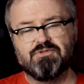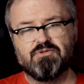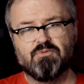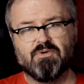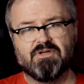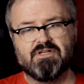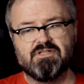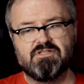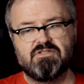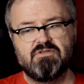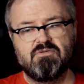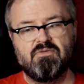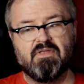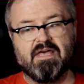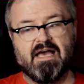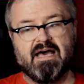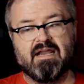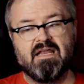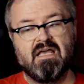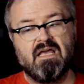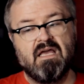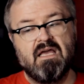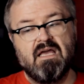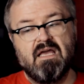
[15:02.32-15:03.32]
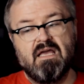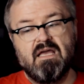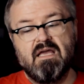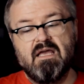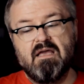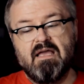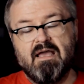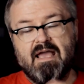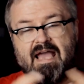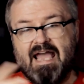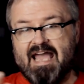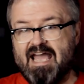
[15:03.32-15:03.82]
you want to do that,
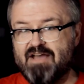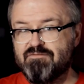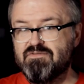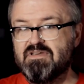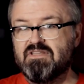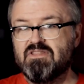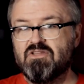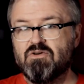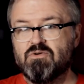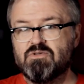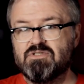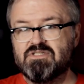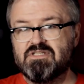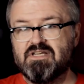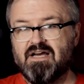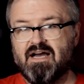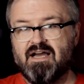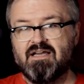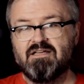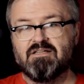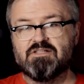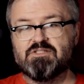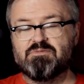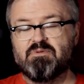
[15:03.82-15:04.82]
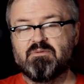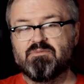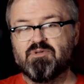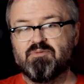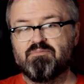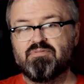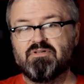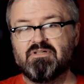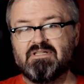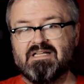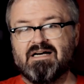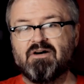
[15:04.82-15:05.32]
having those tiles be able
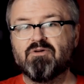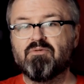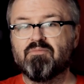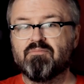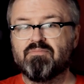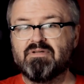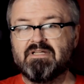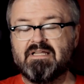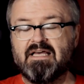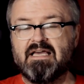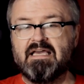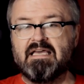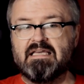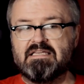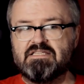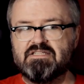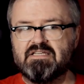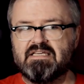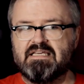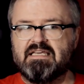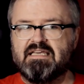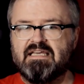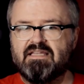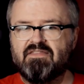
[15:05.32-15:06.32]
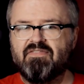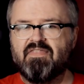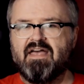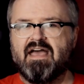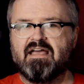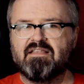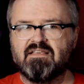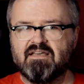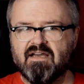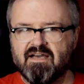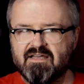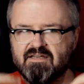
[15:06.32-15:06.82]
to pull out and play to get
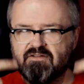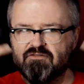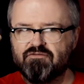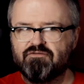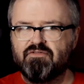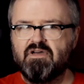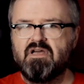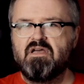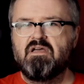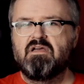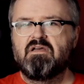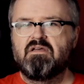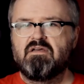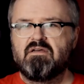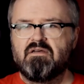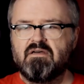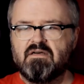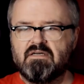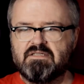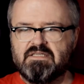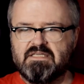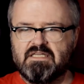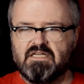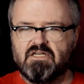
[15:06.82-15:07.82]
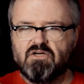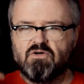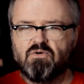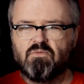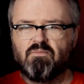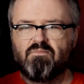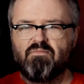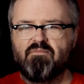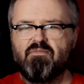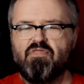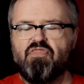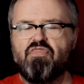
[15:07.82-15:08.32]
that kind of, you know,
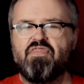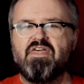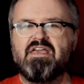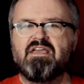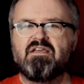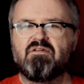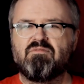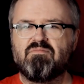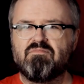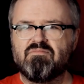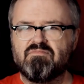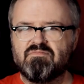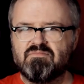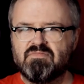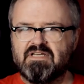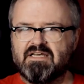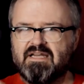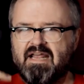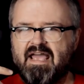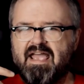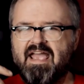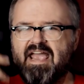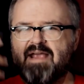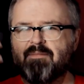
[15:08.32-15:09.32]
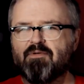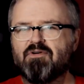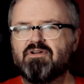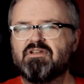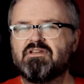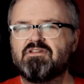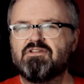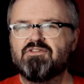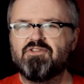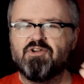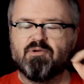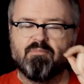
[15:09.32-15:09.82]
thing kind of hammered
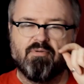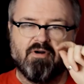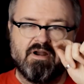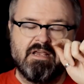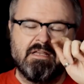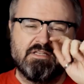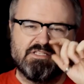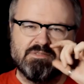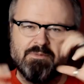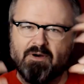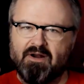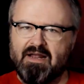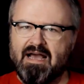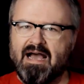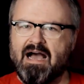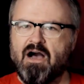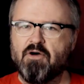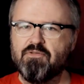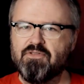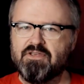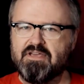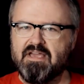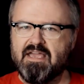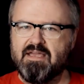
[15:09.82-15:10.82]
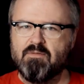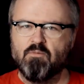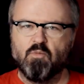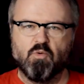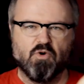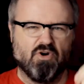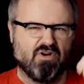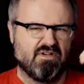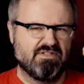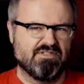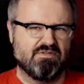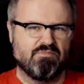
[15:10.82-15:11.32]
into their brains about how the game
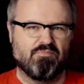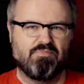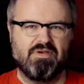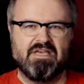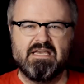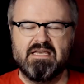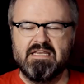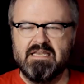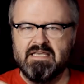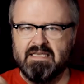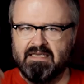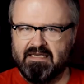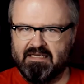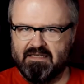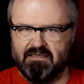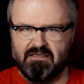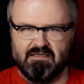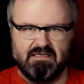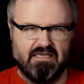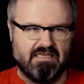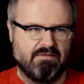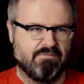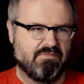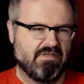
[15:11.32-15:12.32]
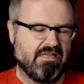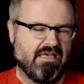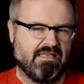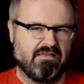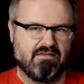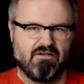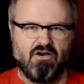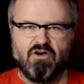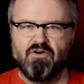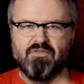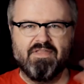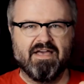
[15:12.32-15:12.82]
works and pinning and, and,
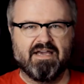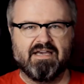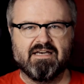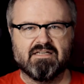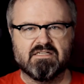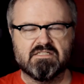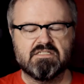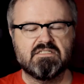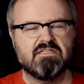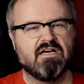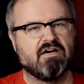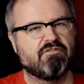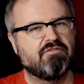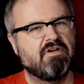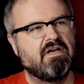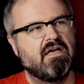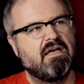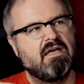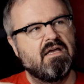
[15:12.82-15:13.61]
and all that kind of stuff,